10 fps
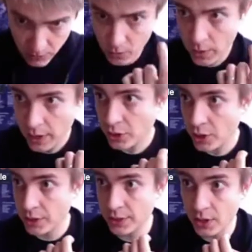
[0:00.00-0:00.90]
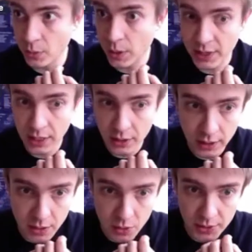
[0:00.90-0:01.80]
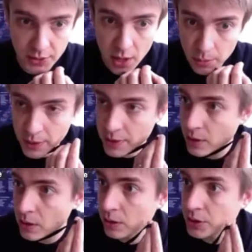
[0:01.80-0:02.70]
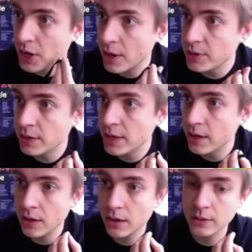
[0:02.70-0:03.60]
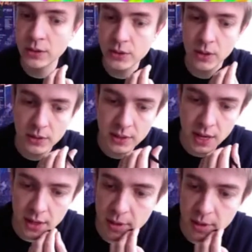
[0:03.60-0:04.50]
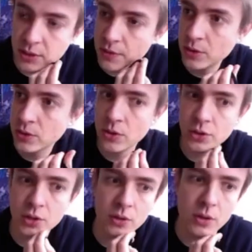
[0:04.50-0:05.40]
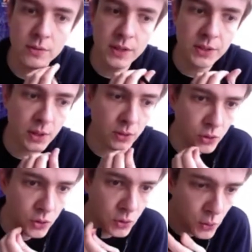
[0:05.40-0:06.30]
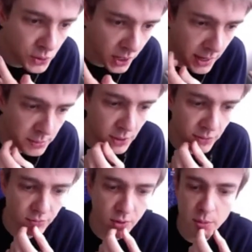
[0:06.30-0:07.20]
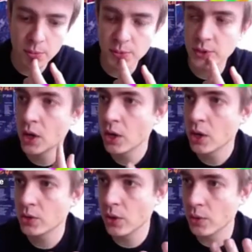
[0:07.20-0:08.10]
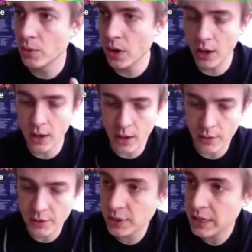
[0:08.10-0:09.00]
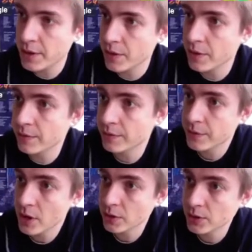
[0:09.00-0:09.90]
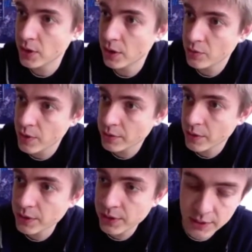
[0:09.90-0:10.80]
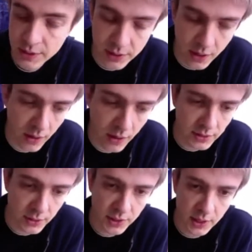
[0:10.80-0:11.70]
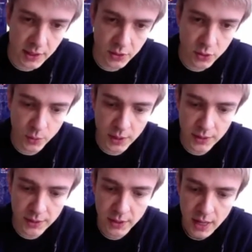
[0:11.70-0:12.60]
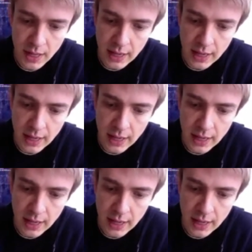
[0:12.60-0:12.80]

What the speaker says: So the question is, what can you say about the long-time dynamics of the solution of these two types of problems? So obviously there are various references associated to it.